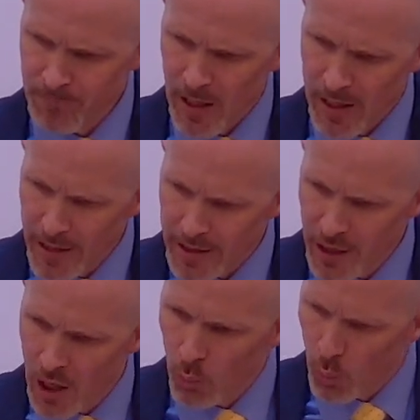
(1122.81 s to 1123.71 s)
And yet
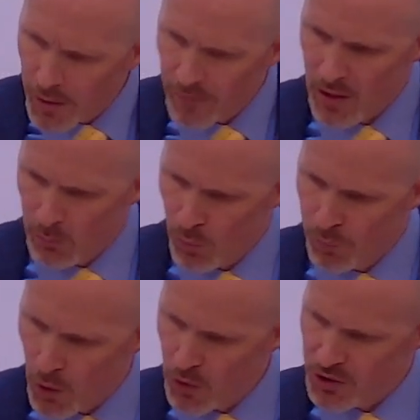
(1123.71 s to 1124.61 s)
not one of them will
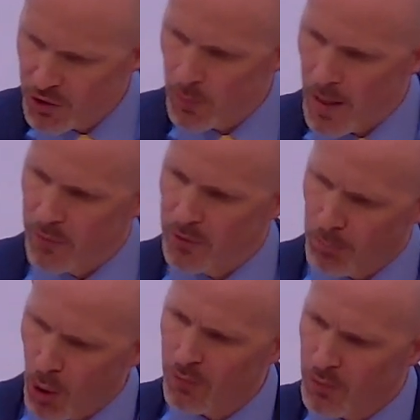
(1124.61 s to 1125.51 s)
fall to the ground
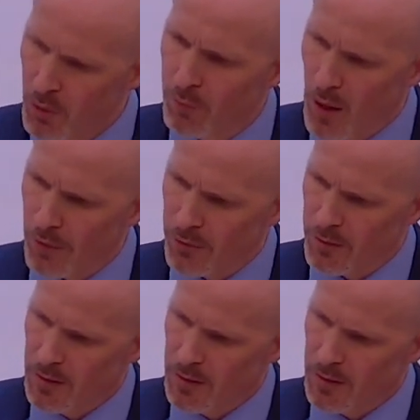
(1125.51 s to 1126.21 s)
apart from your Father.